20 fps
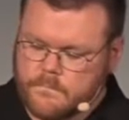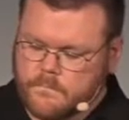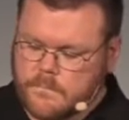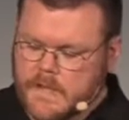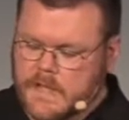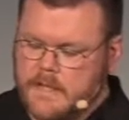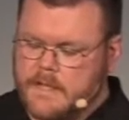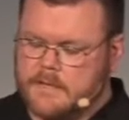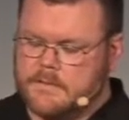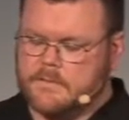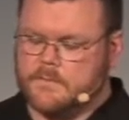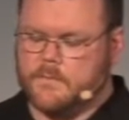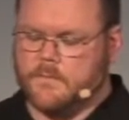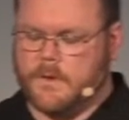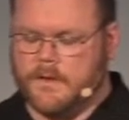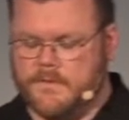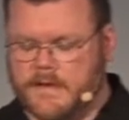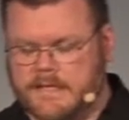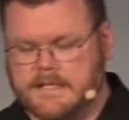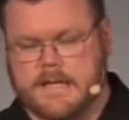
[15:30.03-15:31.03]
and
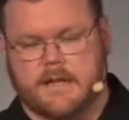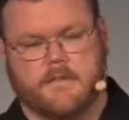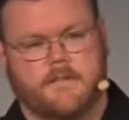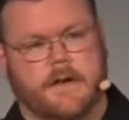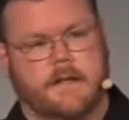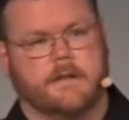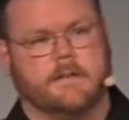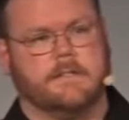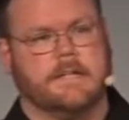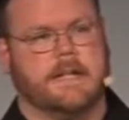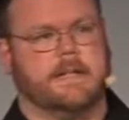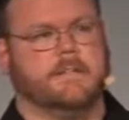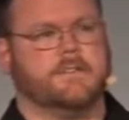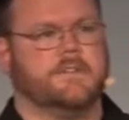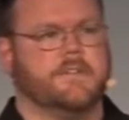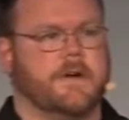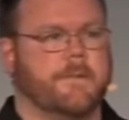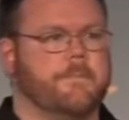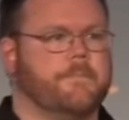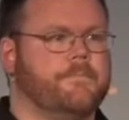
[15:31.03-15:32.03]
we've identified our data
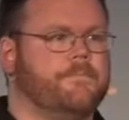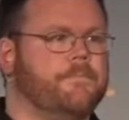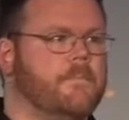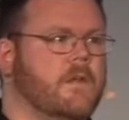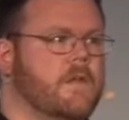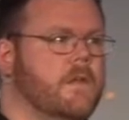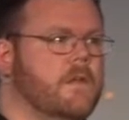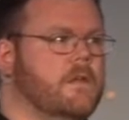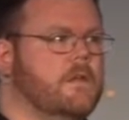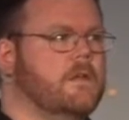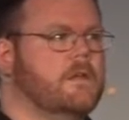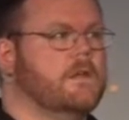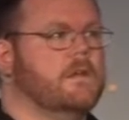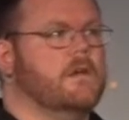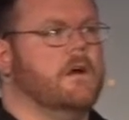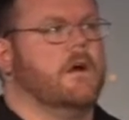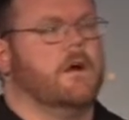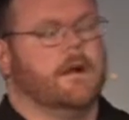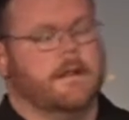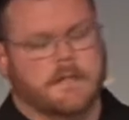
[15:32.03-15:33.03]
stream.
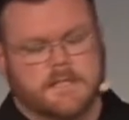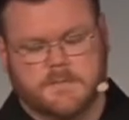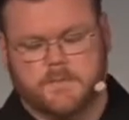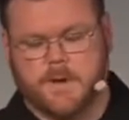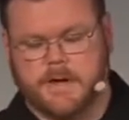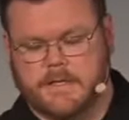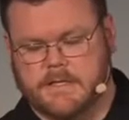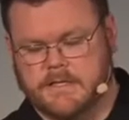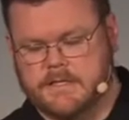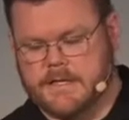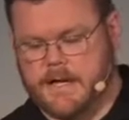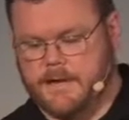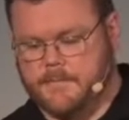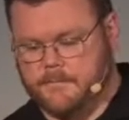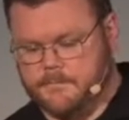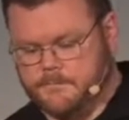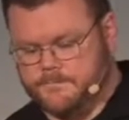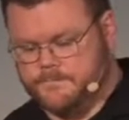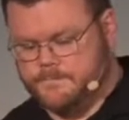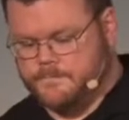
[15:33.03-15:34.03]
All right, let's break this down.
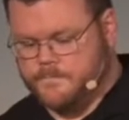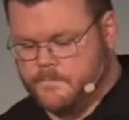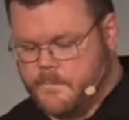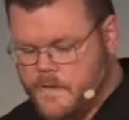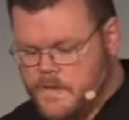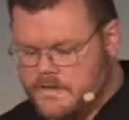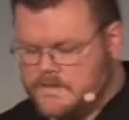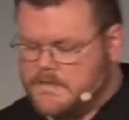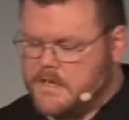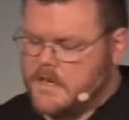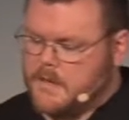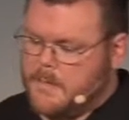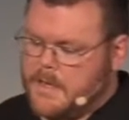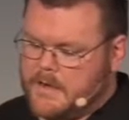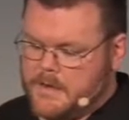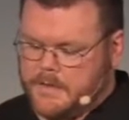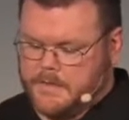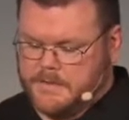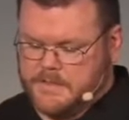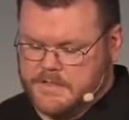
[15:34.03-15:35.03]
Let's talk about
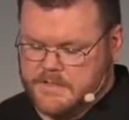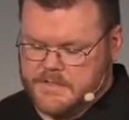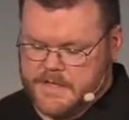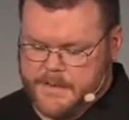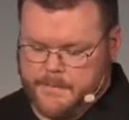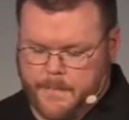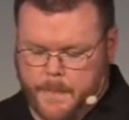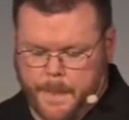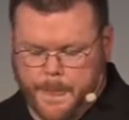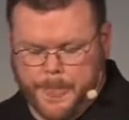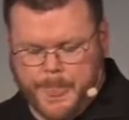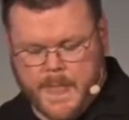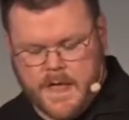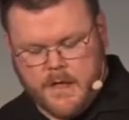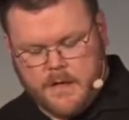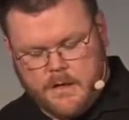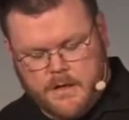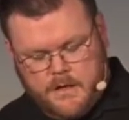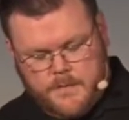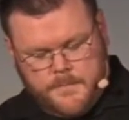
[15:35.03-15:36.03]
urgency.
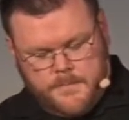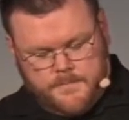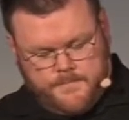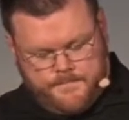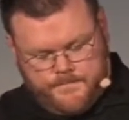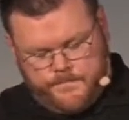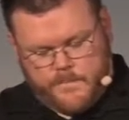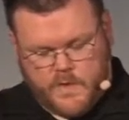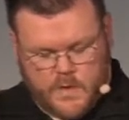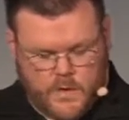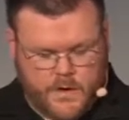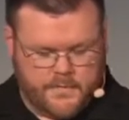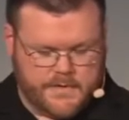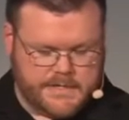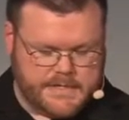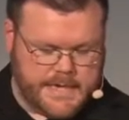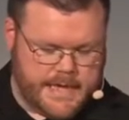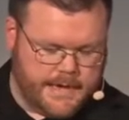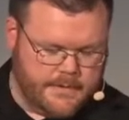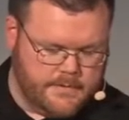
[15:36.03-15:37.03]
You have a
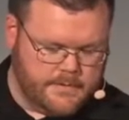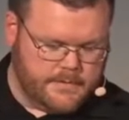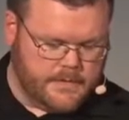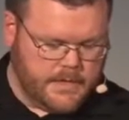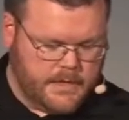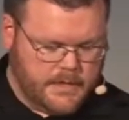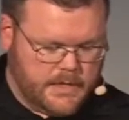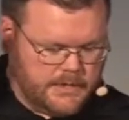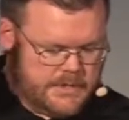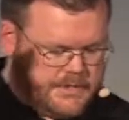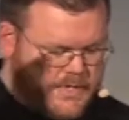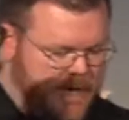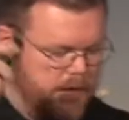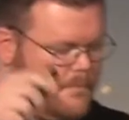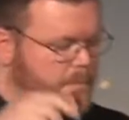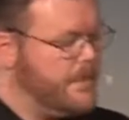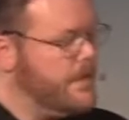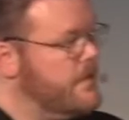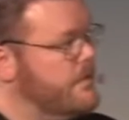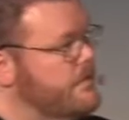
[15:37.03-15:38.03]
date, a lunch date with
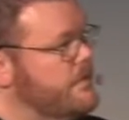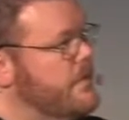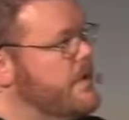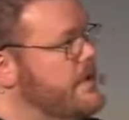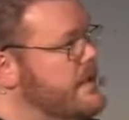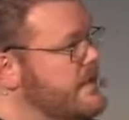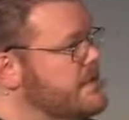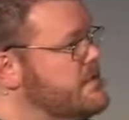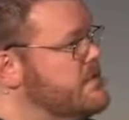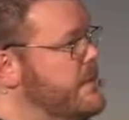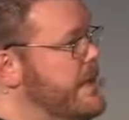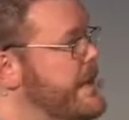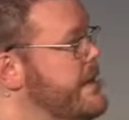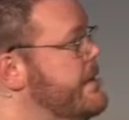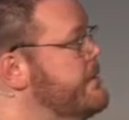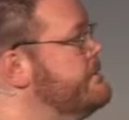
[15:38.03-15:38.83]
a good friend next week.